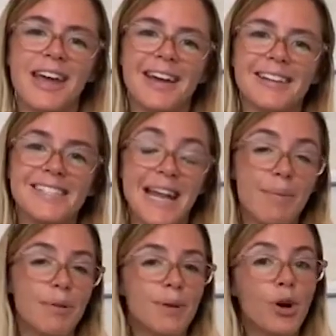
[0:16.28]
and today
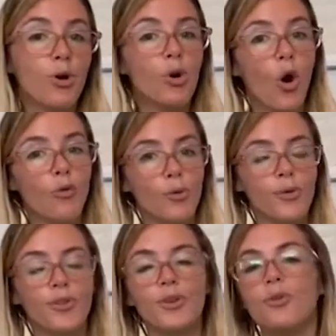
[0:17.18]
I'm going to be going over
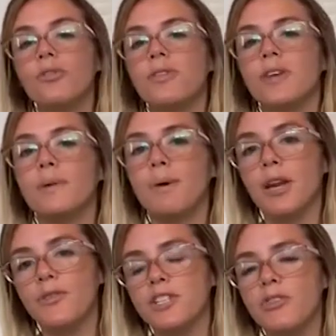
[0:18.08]
with you the
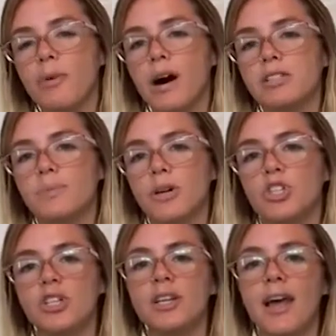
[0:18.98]
benefits of
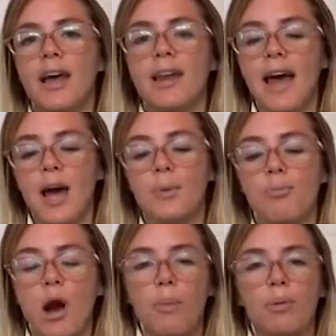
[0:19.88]
moxibustion and how to
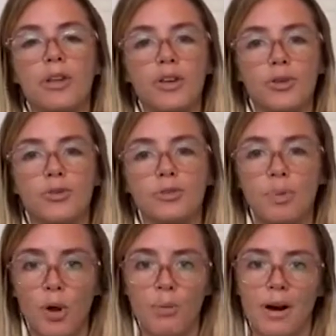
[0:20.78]
properly use
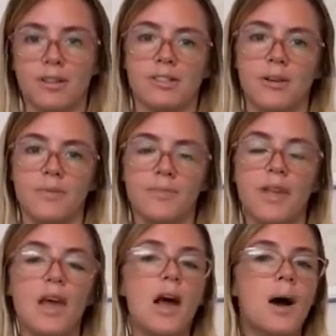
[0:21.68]
moxa.
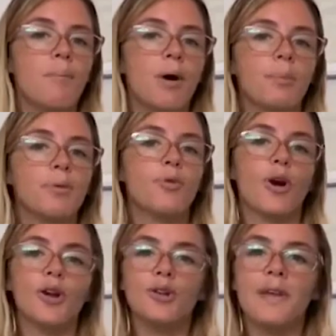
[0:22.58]
But
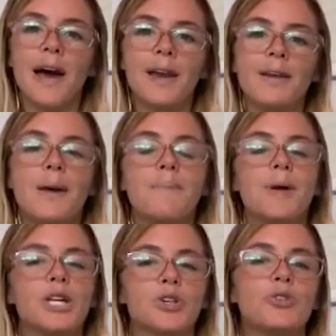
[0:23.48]
before I do that,
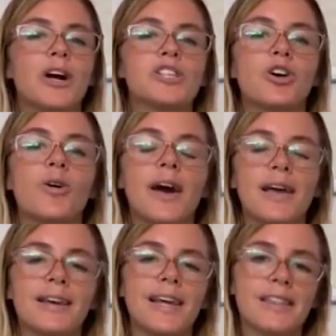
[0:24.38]
make sure you guys go
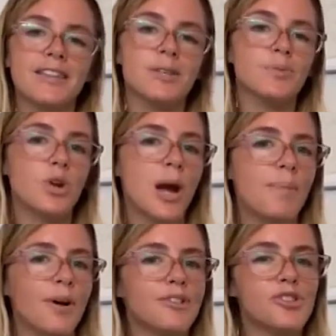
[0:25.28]
ahead and hit the
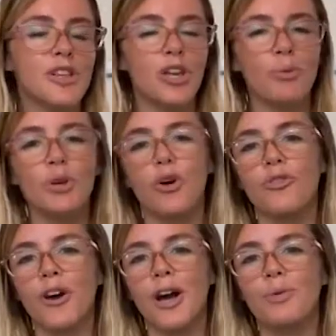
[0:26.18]
subscribe button so that you'll be
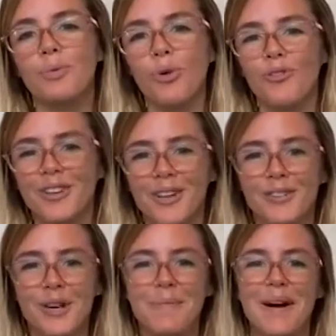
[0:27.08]
notified when more
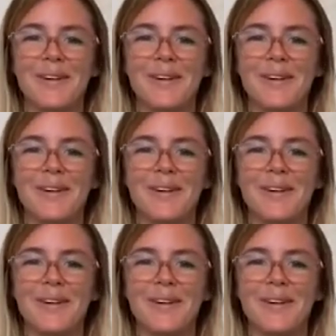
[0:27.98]
videos come